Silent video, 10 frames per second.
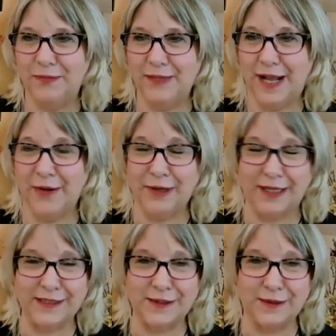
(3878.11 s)

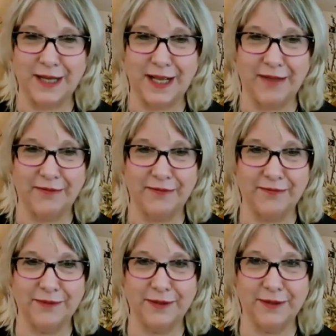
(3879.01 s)
nowadays you can have,
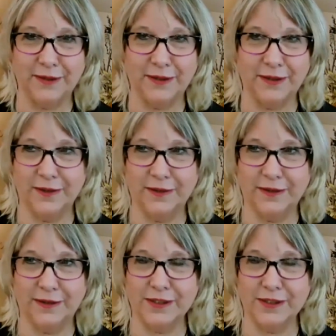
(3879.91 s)
there